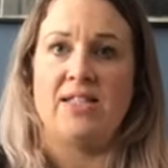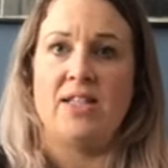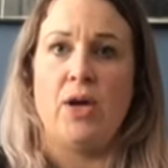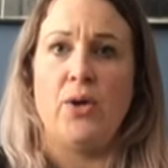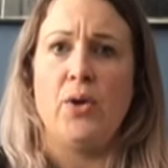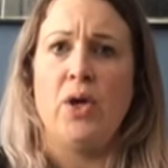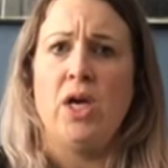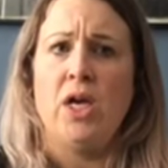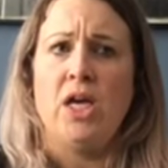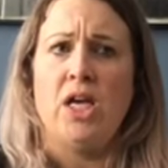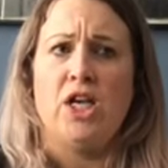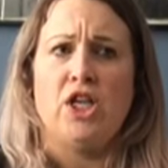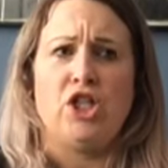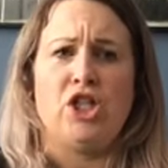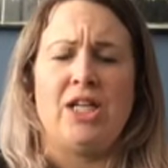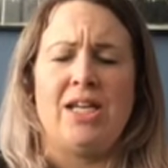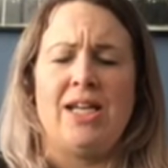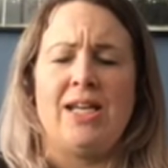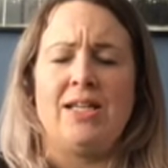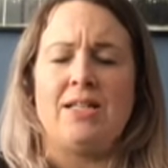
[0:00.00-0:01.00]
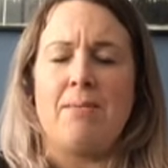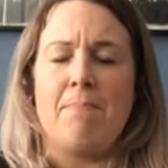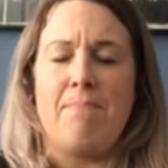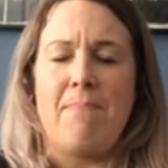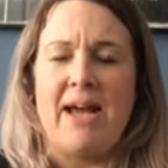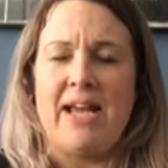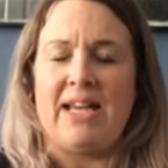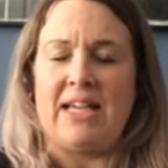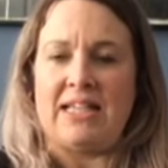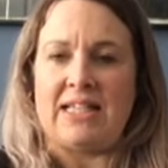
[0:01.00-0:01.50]
So she is
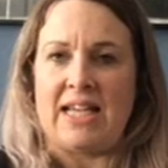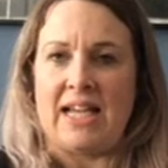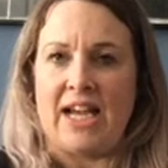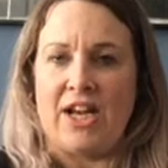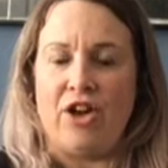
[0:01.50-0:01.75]
amazing,